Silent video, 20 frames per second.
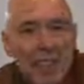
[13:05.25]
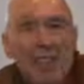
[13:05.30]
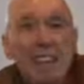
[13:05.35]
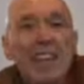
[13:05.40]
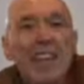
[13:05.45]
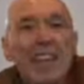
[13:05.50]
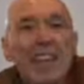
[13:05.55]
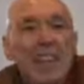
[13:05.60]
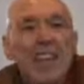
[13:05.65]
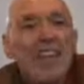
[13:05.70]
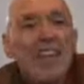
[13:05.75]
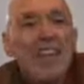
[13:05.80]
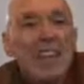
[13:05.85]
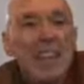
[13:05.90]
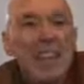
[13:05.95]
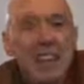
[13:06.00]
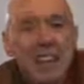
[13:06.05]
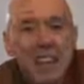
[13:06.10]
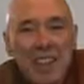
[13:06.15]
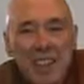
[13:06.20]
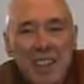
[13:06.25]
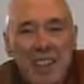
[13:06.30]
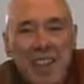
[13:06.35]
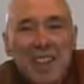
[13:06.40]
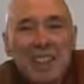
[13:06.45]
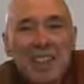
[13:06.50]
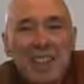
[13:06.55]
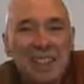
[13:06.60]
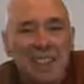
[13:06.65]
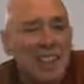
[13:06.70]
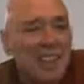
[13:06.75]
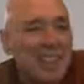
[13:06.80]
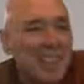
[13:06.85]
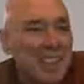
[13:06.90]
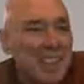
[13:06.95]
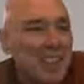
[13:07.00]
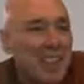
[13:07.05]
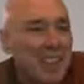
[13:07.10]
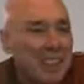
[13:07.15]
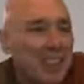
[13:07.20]
diligent, and
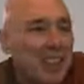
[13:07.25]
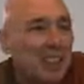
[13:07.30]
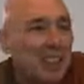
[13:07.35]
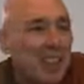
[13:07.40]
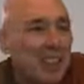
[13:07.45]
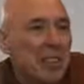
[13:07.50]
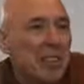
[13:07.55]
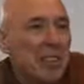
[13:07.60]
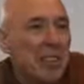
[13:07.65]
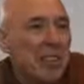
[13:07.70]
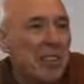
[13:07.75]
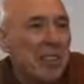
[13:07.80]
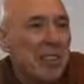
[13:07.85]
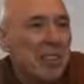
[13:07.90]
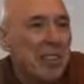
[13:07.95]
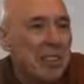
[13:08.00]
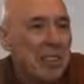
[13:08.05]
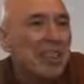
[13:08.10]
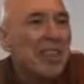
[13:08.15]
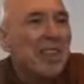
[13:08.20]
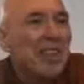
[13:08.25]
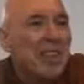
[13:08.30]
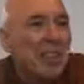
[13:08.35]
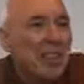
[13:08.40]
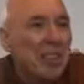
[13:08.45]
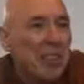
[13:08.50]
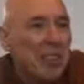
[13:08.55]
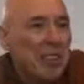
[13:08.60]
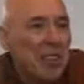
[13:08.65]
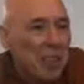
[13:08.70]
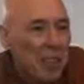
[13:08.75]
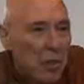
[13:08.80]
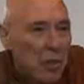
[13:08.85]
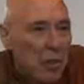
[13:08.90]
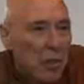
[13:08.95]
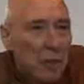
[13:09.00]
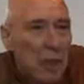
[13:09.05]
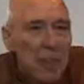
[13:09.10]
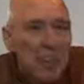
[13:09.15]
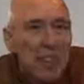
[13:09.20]
sincere student who
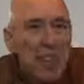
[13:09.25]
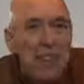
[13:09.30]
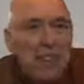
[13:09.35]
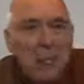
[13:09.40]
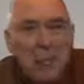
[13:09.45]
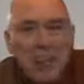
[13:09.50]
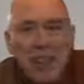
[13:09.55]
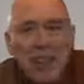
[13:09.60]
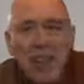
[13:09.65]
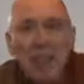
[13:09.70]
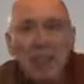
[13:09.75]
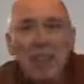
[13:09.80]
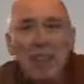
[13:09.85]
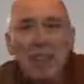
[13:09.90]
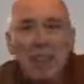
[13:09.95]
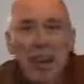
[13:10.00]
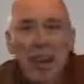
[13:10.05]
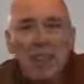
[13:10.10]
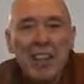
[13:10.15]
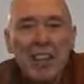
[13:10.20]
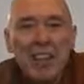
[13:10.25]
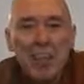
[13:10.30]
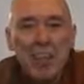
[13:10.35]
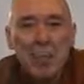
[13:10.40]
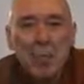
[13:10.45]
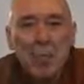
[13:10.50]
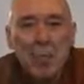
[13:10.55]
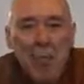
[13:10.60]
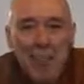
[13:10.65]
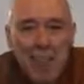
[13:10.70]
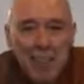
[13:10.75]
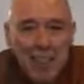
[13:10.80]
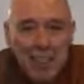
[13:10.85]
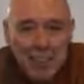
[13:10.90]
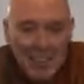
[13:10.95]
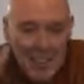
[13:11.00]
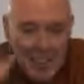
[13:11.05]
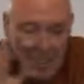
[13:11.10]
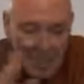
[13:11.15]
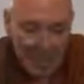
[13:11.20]
wants to be corrected by
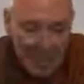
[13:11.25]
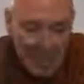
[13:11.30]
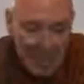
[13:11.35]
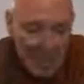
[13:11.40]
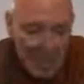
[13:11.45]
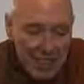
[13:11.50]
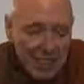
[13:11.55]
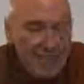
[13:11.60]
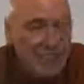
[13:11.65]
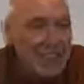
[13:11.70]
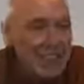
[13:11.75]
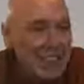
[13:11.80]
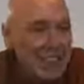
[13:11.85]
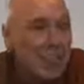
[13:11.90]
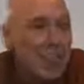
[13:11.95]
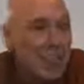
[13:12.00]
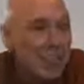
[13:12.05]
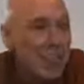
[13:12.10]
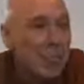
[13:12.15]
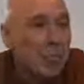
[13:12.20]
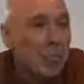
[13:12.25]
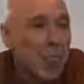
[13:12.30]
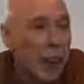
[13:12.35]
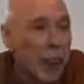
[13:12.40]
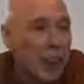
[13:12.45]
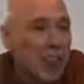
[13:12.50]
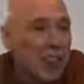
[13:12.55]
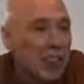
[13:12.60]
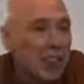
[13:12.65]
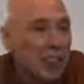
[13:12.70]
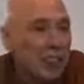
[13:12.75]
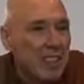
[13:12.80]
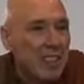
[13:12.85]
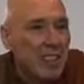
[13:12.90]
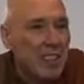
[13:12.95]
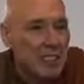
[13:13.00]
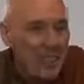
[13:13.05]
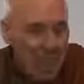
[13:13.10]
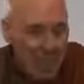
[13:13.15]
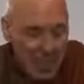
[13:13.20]
his senior brothers
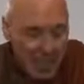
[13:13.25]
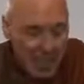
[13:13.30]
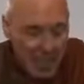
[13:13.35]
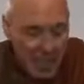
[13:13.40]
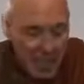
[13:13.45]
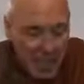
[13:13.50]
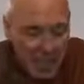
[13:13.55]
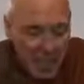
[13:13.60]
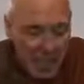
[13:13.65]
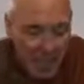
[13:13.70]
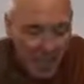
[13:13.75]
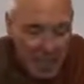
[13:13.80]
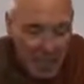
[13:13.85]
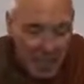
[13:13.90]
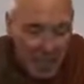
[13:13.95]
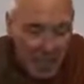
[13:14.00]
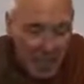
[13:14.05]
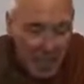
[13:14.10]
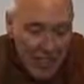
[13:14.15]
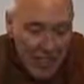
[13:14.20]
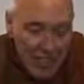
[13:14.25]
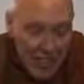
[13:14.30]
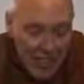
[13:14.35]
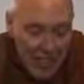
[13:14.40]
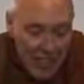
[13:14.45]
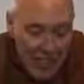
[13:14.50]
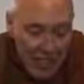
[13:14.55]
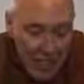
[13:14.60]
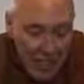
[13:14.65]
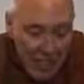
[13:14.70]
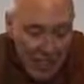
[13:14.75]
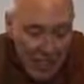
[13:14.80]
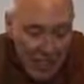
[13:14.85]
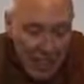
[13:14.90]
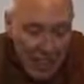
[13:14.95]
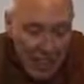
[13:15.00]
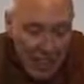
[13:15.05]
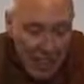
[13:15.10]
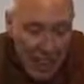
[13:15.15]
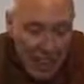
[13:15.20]
in the
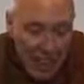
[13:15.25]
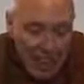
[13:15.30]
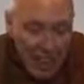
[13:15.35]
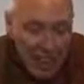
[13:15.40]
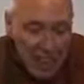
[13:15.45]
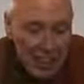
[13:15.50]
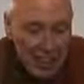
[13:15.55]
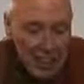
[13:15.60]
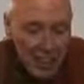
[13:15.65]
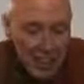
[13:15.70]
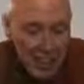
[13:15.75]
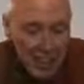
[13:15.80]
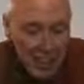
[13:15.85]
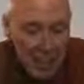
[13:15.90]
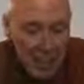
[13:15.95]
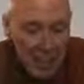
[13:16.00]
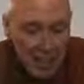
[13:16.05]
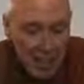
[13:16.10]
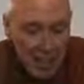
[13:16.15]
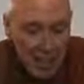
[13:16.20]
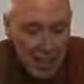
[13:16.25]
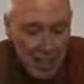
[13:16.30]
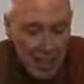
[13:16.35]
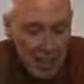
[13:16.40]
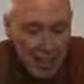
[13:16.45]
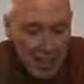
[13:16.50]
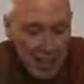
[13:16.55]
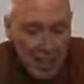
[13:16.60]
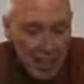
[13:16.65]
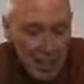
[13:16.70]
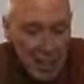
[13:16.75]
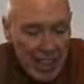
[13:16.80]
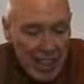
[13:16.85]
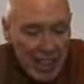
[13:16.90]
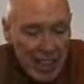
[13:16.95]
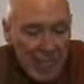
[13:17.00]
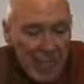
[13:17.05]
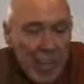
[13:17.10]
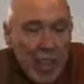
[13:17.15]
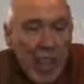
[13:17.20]
Sangha. Okay,
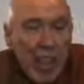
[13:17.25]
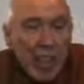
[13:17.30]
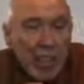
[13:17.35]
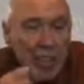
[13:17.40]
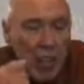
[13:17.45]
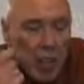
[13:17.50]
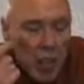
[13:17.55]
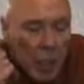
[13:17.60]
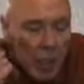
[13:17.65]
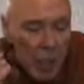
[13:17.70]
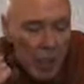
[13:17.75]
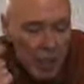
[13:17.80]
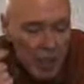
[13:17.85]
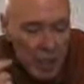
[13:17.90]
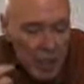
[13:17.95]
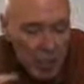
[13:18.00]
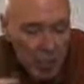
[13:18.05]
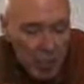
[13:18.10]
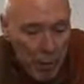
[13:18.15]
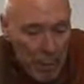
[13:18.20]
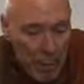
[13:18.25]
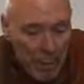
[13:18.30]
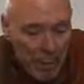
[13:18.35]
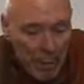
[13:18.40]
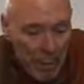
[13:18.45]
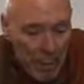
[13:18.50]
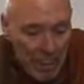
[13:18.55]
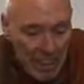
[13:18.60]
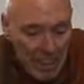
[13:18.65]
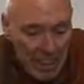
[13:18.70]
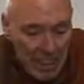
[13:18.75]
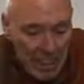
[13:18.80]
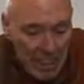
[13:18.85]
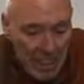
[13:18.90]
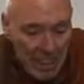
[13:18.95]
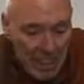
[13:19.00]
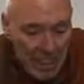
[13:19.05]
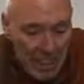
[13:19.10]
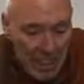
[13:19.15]
so even though he speaks thus,